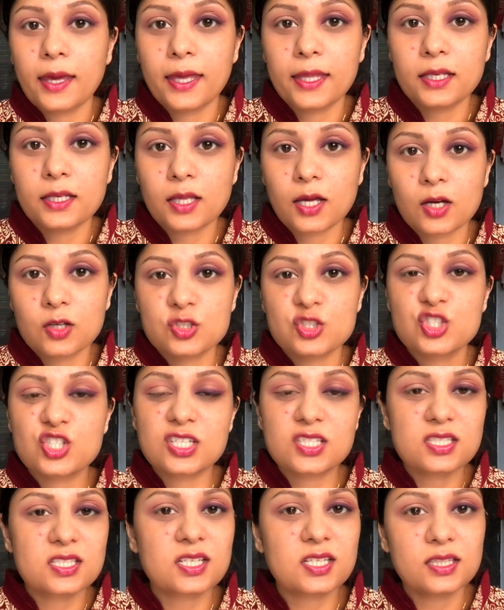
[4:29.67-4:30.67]
And now
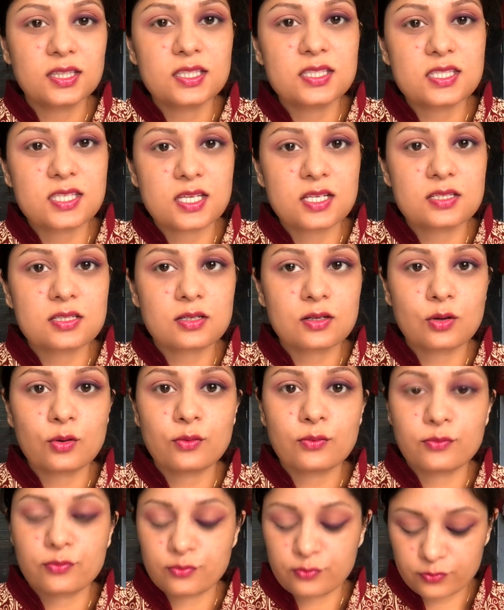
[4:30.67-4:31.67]
just in the center
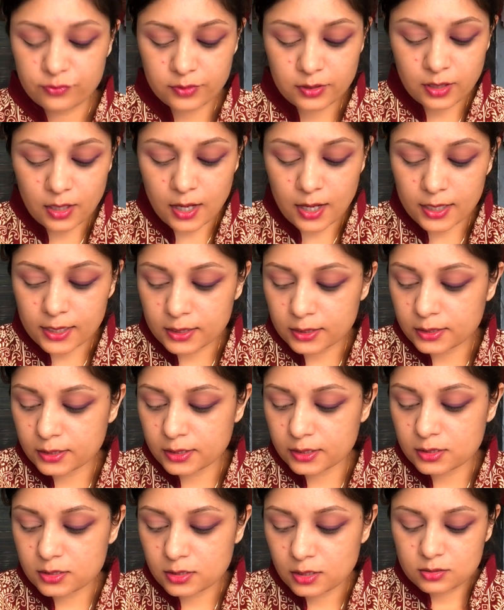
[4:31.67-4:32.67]
of the
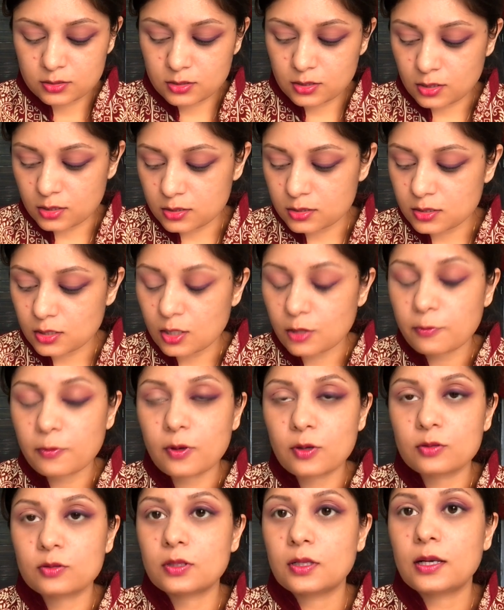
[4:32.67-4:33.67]
eyelid, just
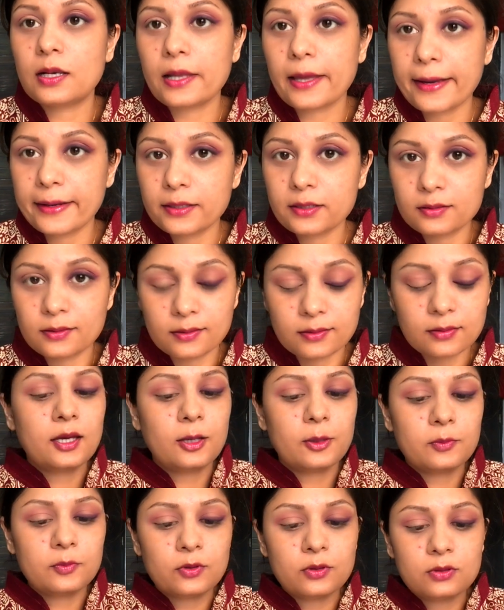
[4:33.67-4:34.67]
above the liner,
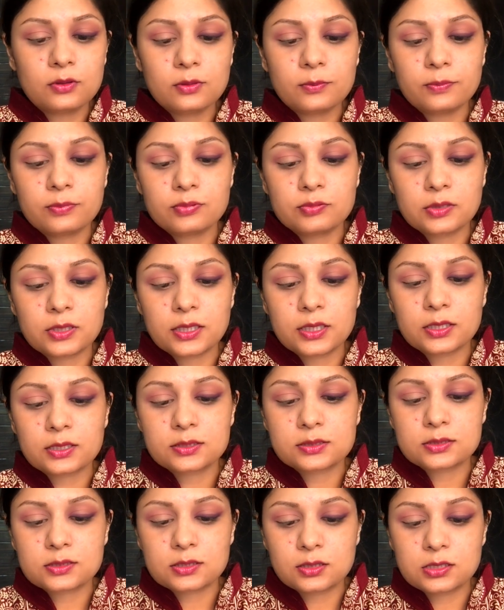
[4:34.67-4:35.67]
I'm gonna
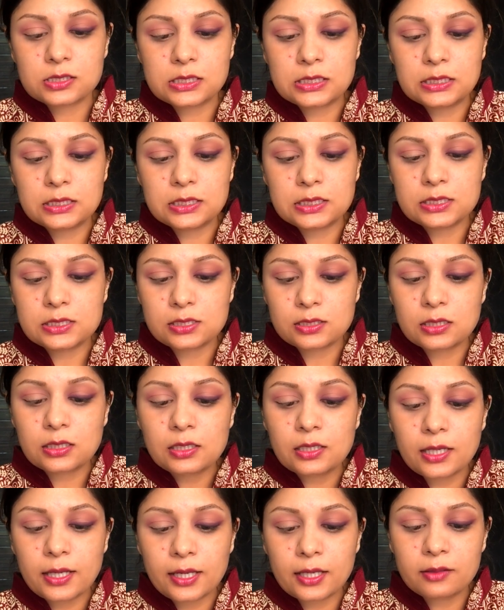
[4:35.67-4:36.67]
place the
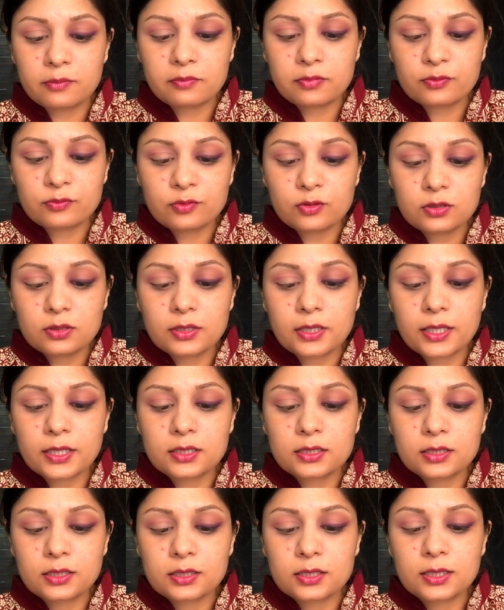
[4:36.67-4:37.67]
glitter, and before that,
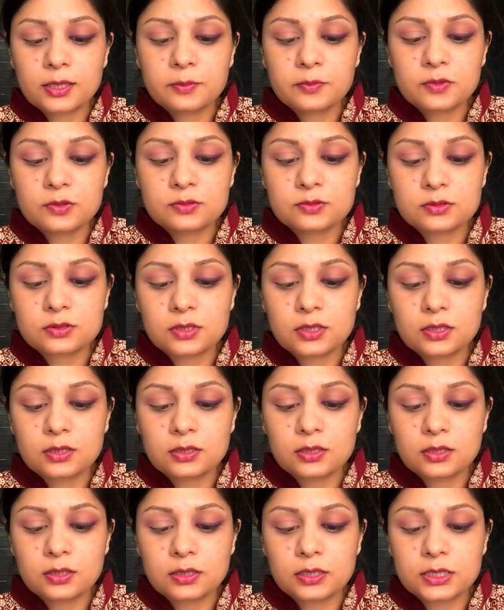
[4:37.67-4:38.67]
here I'm using
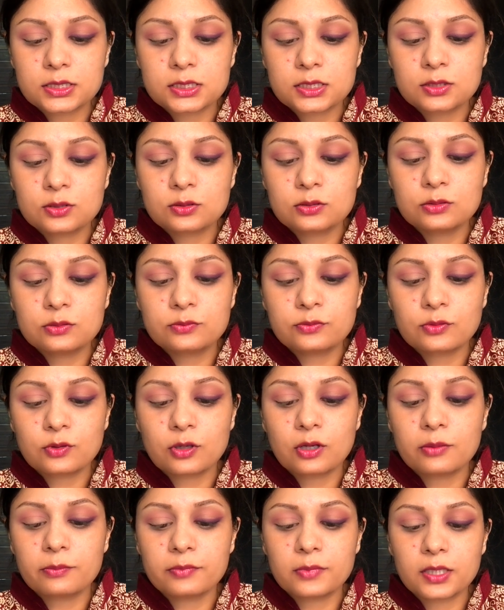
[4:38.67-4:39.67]
the glitter glue
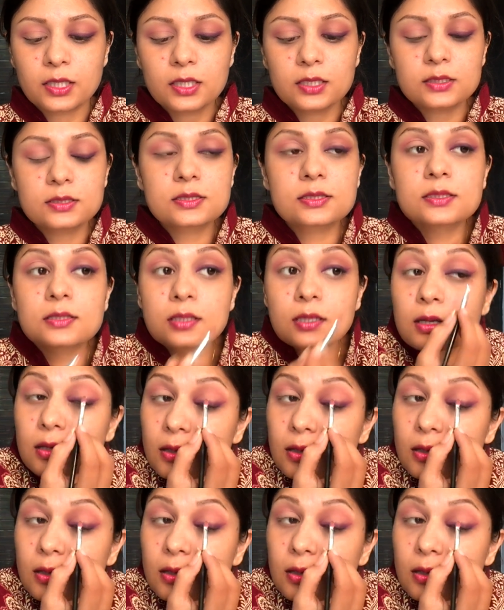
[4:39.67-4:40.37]
from NYX.